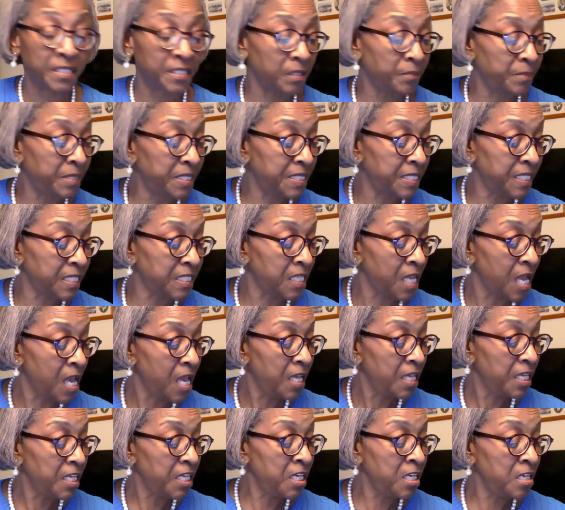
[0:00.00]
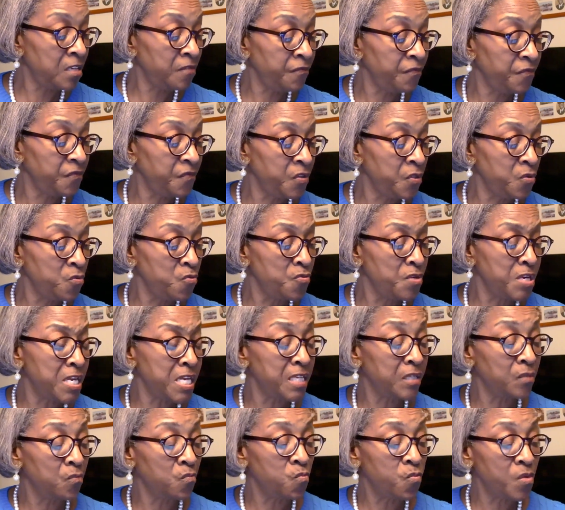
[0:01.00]
It says, if you
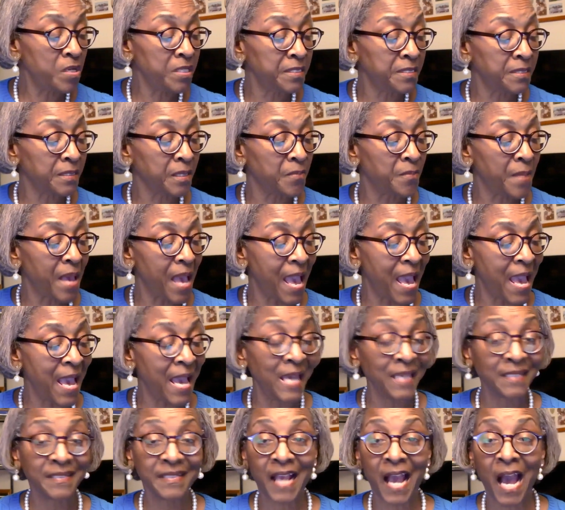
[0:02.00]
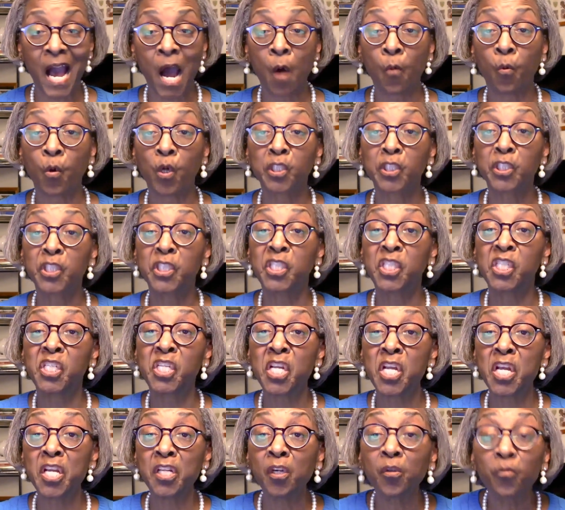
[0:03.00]
need wisdom, ask our
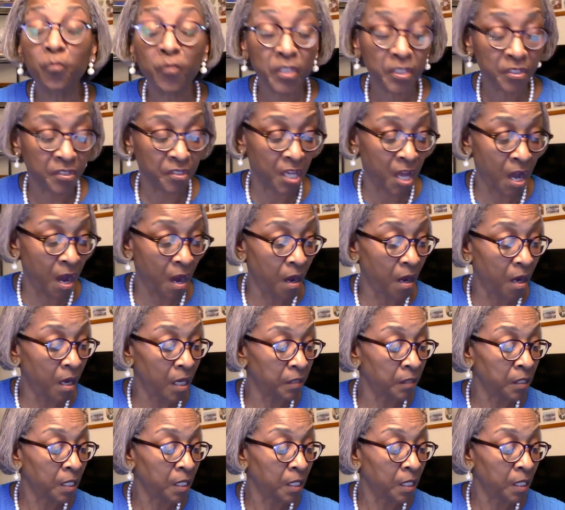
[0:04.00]
generous God,